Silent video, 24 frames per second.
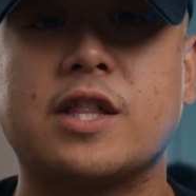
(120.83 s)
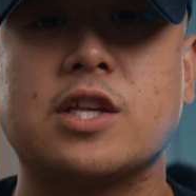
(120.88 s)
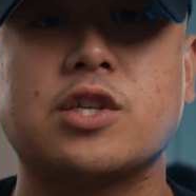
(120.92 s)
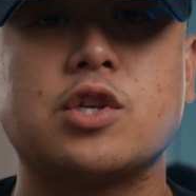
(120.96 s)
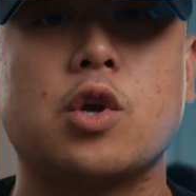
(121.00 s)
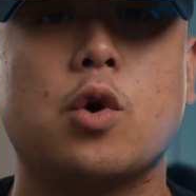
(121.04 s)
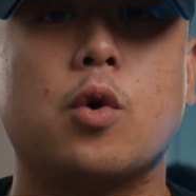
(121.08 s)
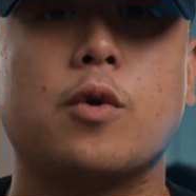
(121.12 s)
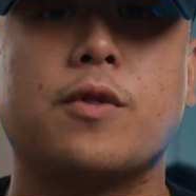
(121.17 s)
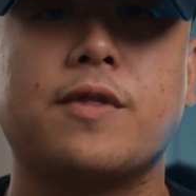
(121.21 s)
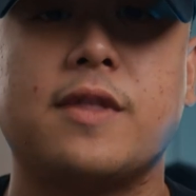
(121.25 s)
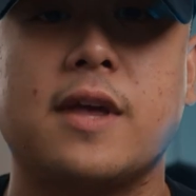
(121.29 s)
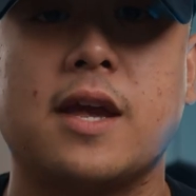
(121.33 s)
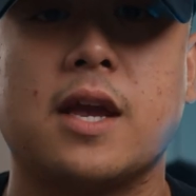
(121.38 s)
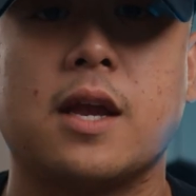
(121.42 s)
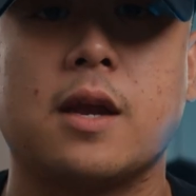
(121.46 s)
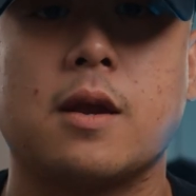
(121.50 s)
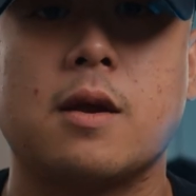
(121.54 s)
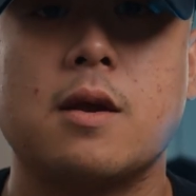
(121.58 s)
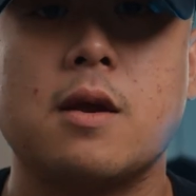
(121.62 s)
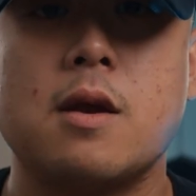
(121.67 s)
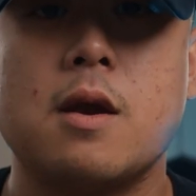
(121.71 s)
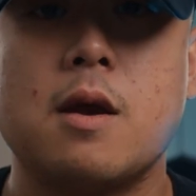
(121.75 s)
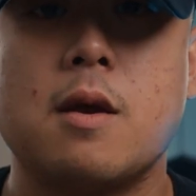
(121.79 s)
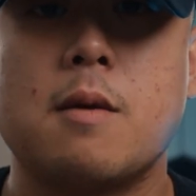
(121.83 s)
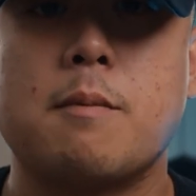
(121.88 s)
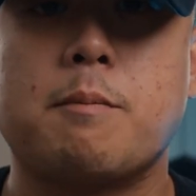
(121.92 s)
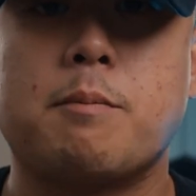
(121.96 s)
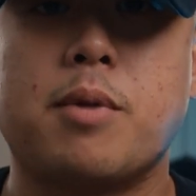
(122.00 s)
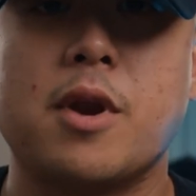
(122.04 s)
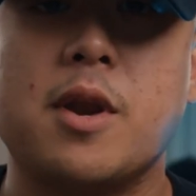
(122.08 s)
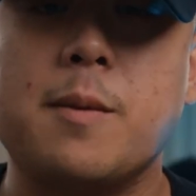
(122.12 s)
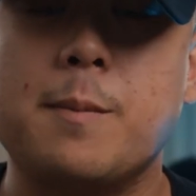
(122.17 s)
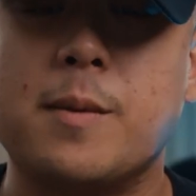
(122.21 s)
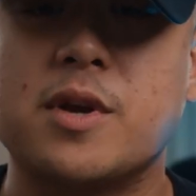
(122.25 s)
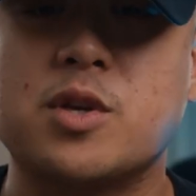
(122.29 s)
this whole thing
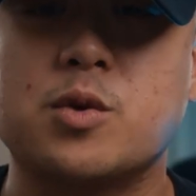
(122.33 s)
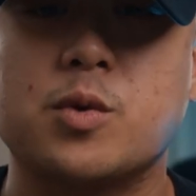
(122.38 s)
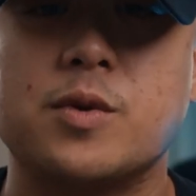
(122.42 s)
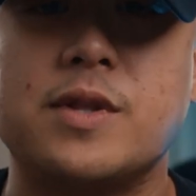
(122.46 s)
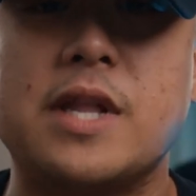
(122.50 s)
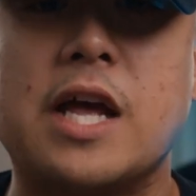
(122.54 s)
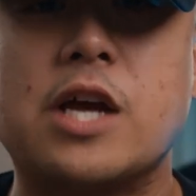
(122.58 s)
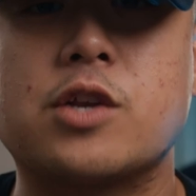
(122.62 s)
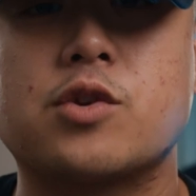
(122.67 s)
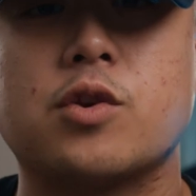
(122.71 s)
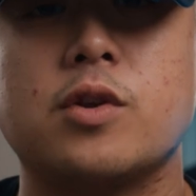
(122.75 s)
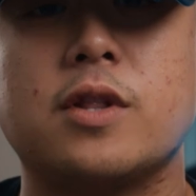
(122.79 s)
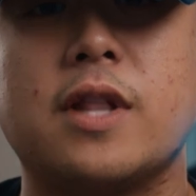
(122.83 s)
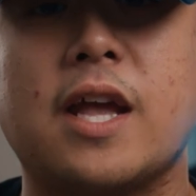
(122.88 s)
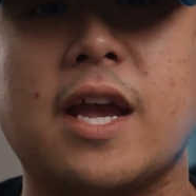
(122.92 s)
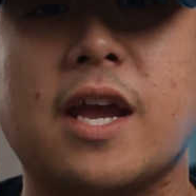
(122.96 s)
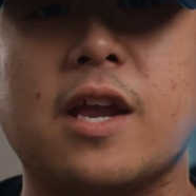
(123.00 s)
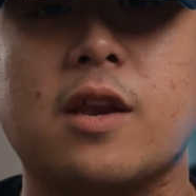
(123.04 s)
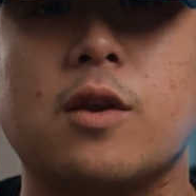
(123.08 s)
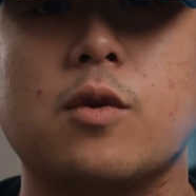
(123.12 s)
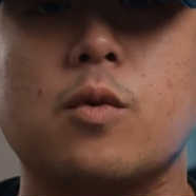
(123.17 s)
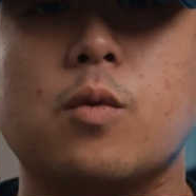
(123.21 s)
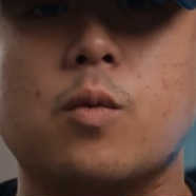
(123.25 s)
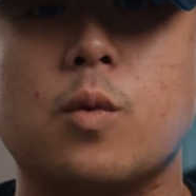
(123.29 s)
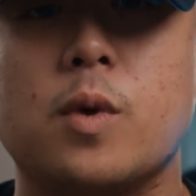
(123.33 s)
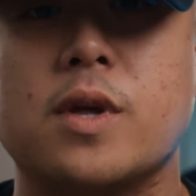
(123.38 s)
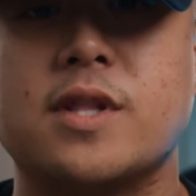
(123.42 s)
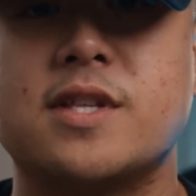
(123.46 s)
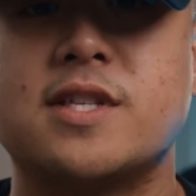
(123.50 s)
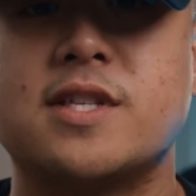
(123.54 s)
pretty much with natural light with